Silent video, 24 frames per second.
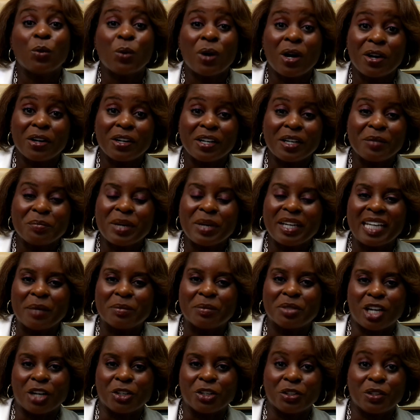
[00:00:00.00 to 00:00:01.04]
Well, welcome. My name
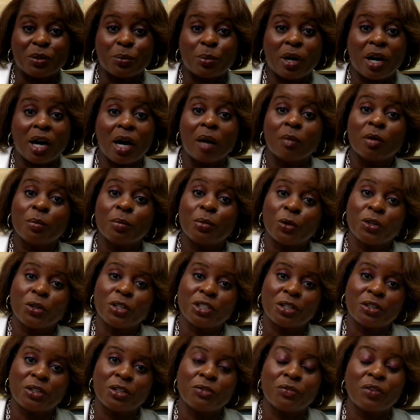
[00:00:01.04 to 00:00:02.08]
is Dr. duPont. I'm a
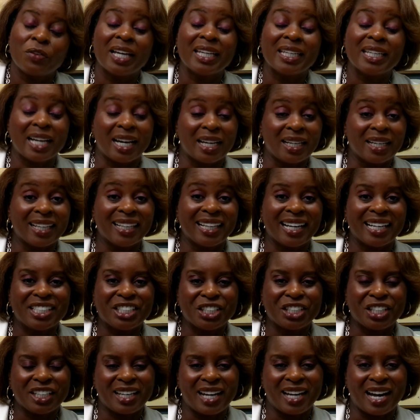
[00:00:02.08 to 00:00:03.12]
board certified
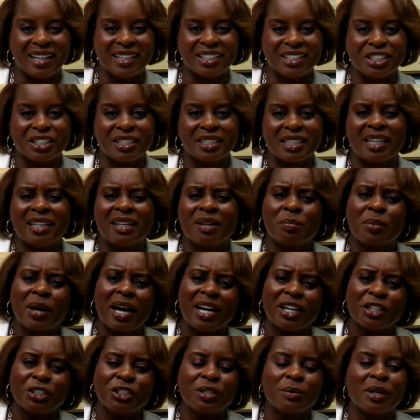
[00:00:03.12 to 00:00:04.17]
gynecologic oncologist, and I'm
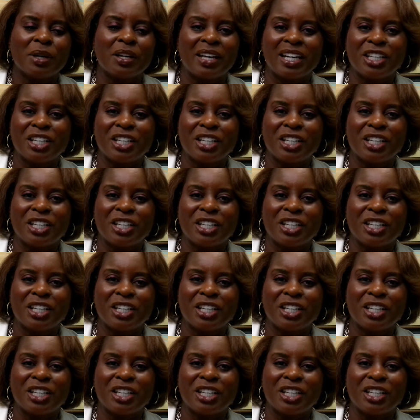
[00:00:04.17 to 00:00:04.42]
passionate about